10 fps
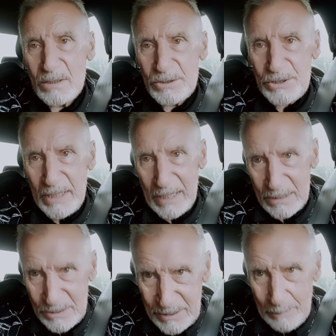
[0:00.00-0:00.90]
She
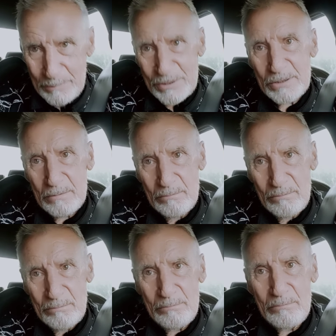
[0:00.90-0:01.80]
accepts
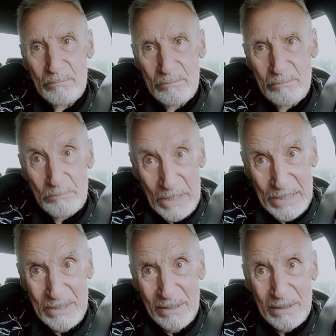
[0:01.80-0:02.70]
me.